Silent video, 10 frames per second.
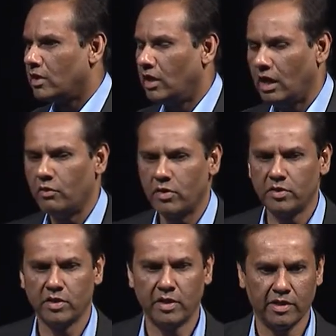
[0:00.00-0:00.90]
our
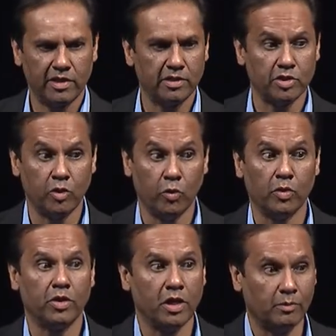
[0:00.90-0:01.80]
internet. It's an
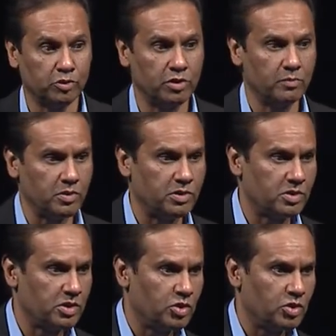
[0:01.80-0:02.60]
over-the-top service.